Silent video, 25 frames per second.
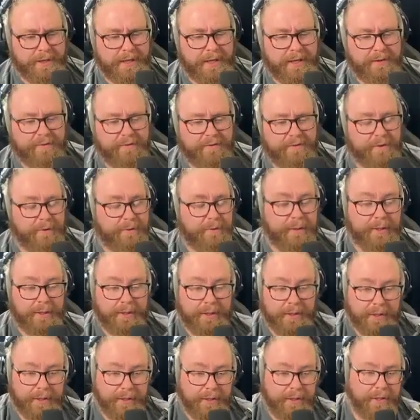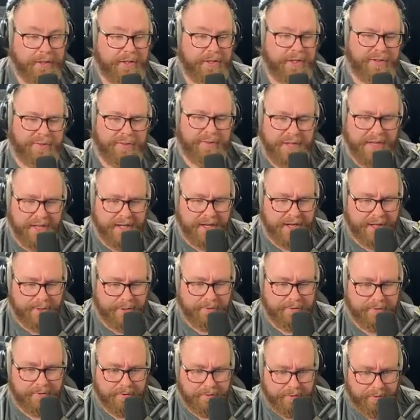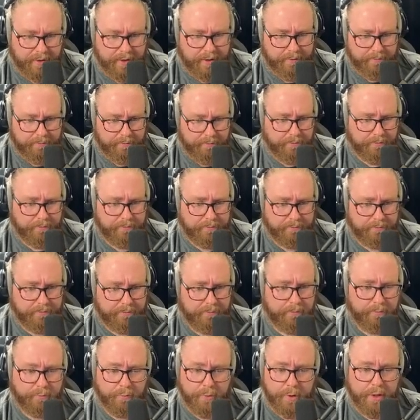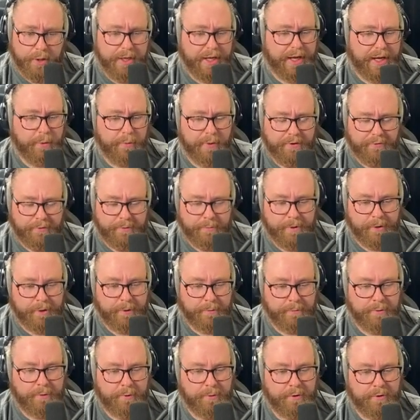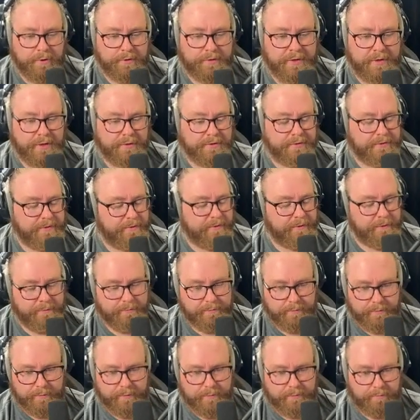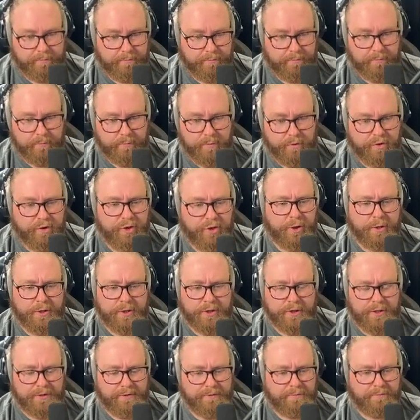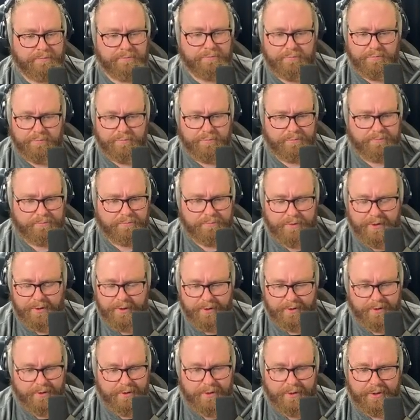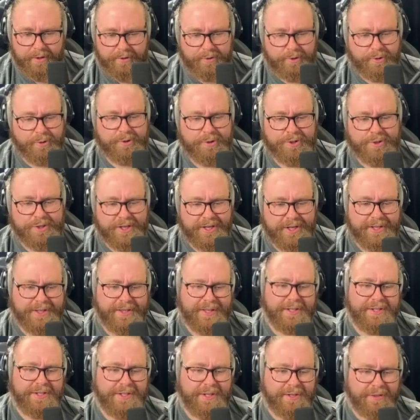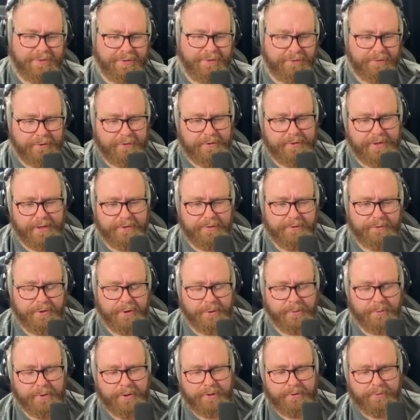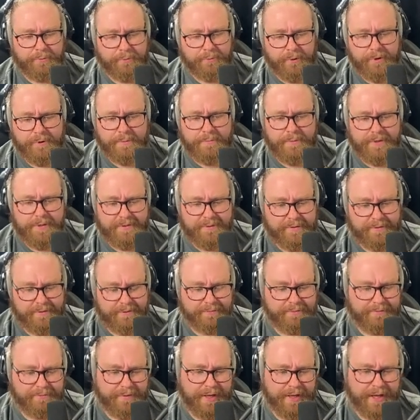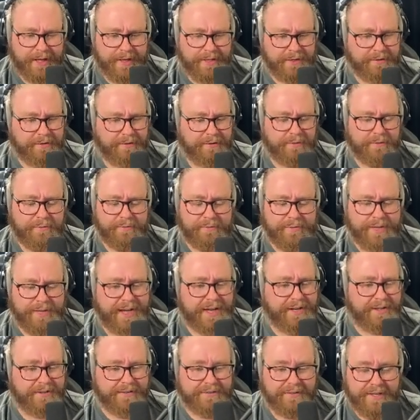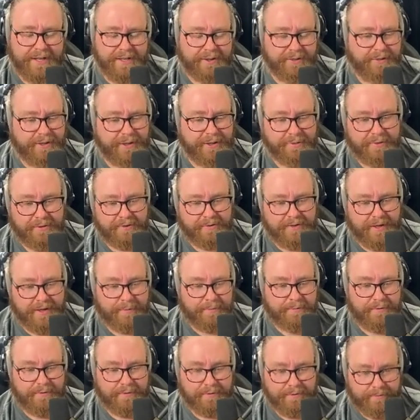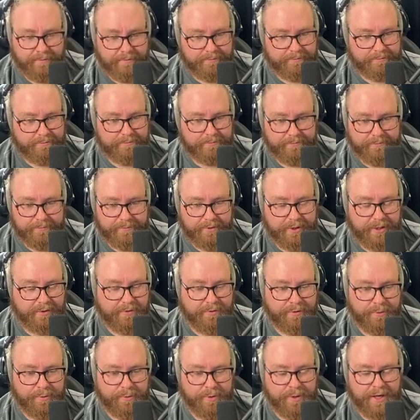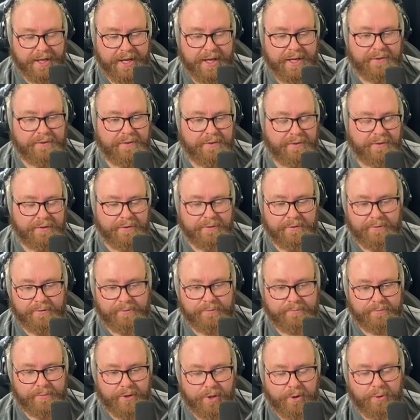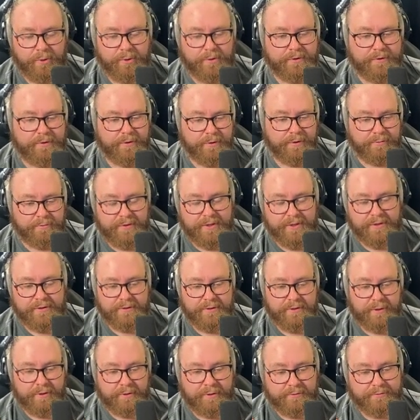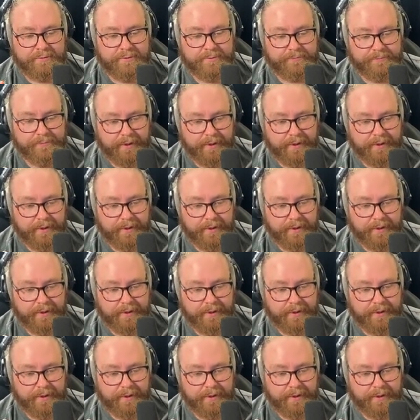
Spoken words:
nice. So just to get out, get away from our computers, just talking talking shit and just throwing frisbees. And that is 10,000 steps just doing 18 holes of disc golf.